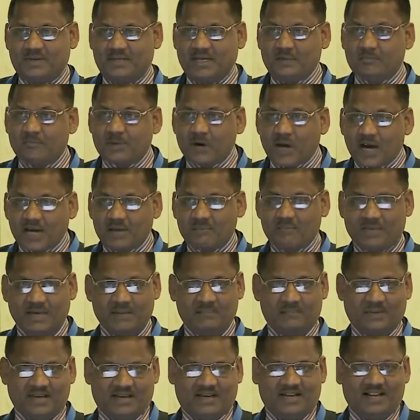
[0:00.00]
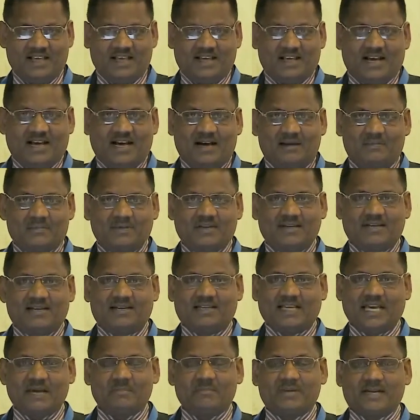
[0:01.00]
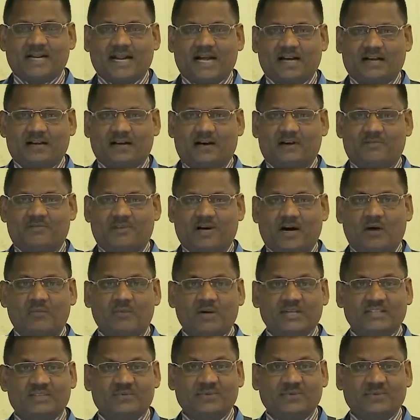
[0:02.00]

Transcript: deploy people, keep track of how much